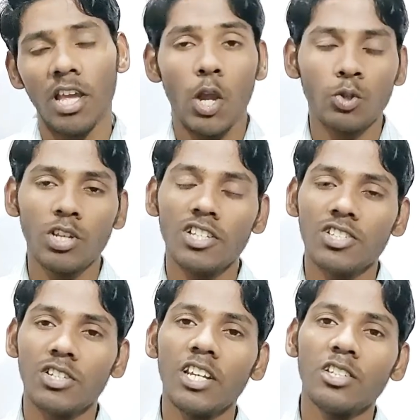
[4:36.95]
You just
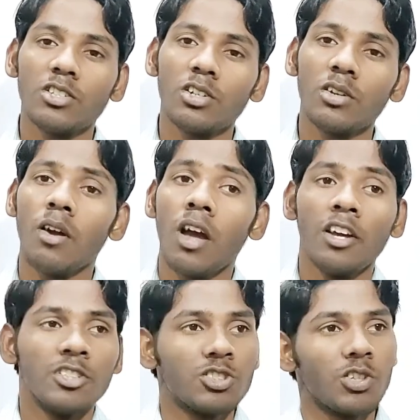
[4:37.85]
need to
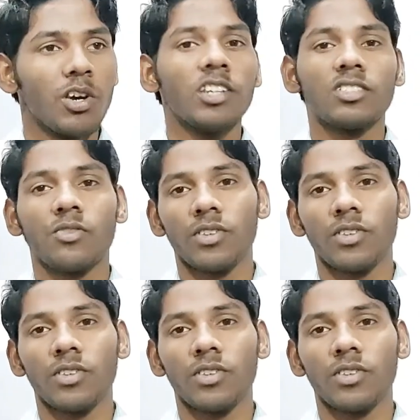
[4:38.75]
search for